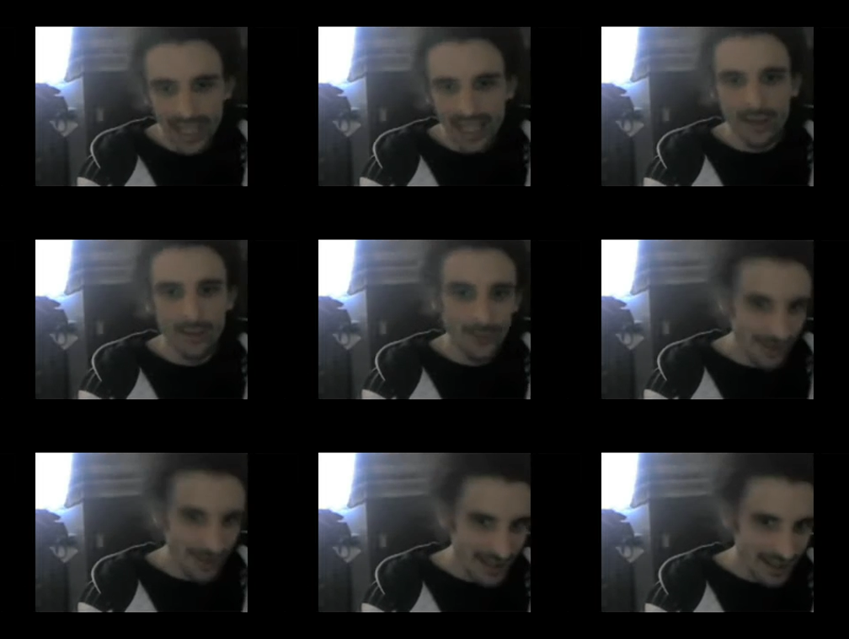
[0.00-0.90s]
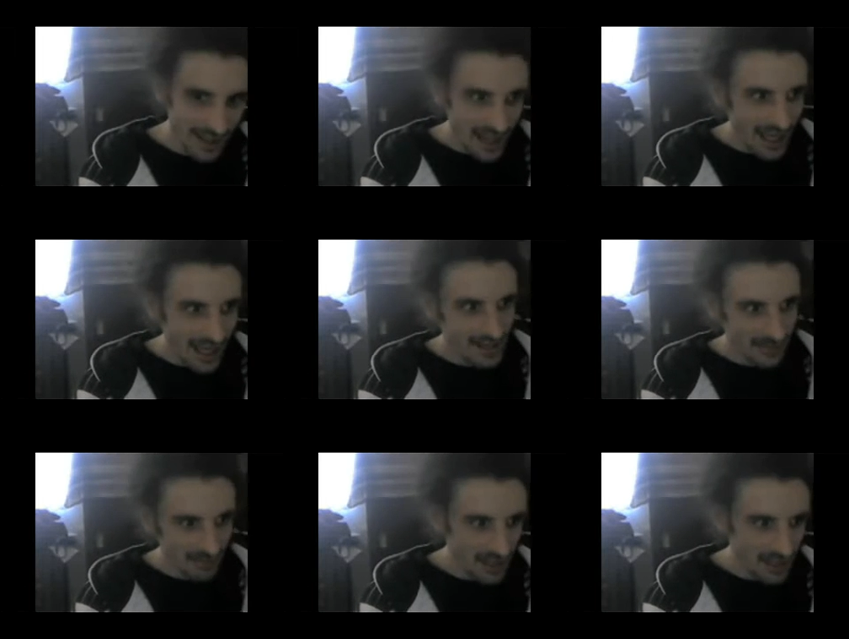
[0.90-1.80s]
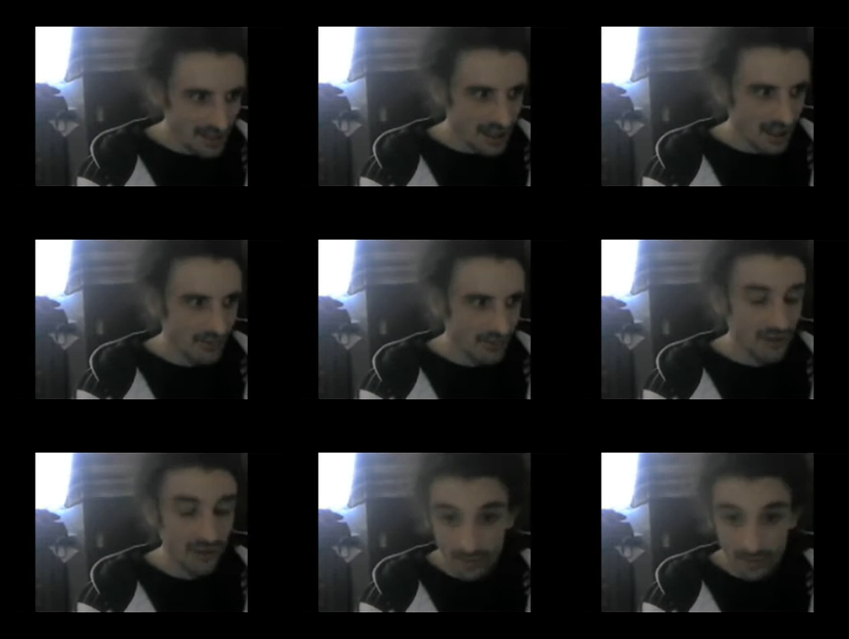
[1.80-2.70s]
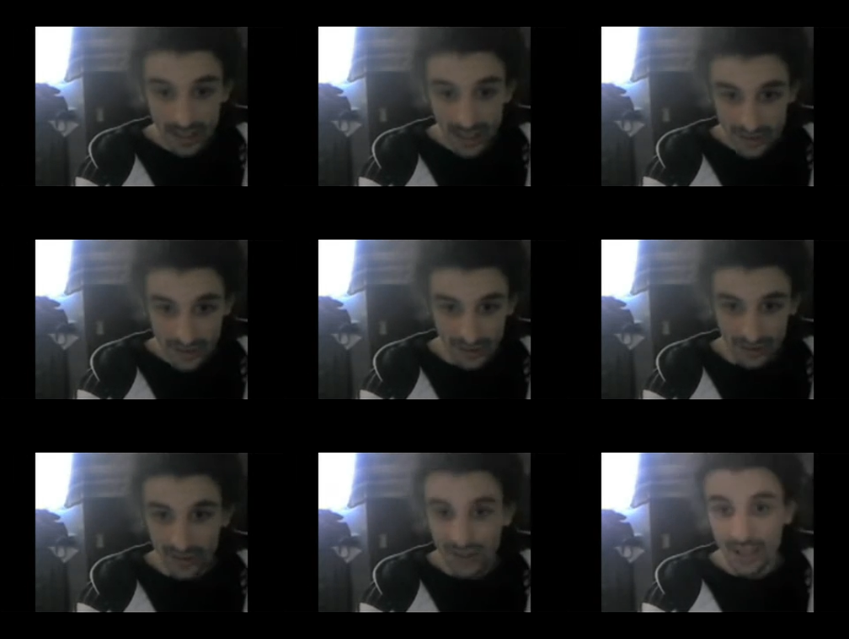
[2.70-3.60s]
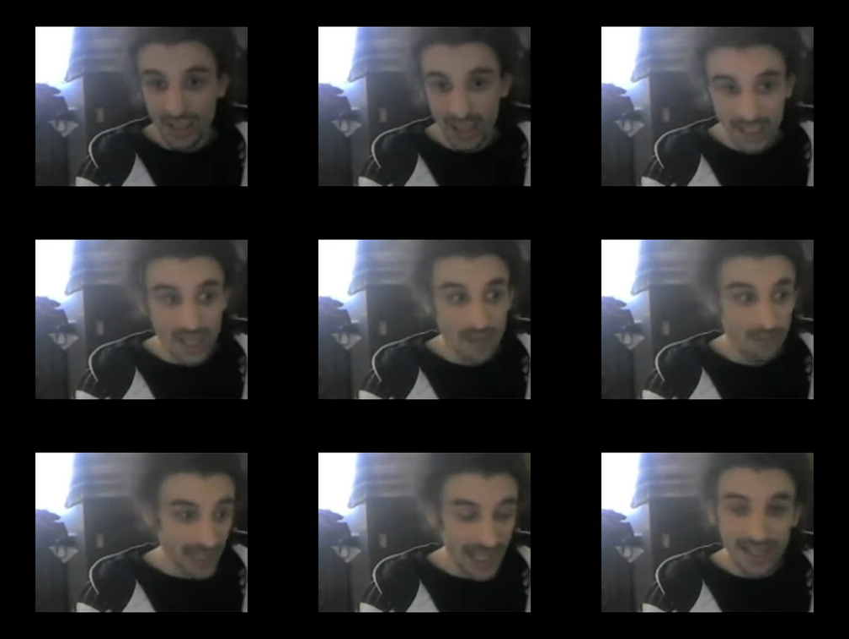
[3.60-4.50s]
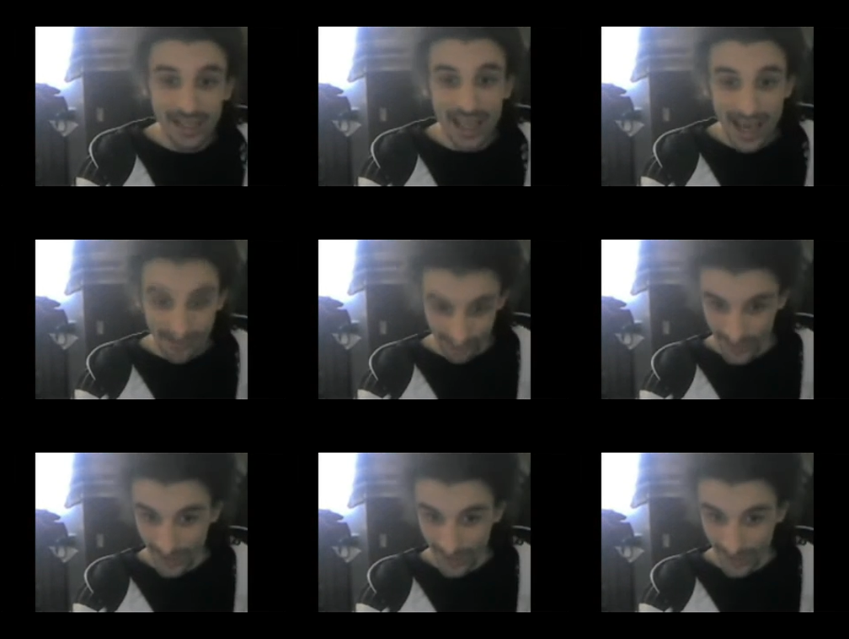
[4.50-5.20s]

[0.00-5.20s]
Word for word: women as a means of domination in black Africa.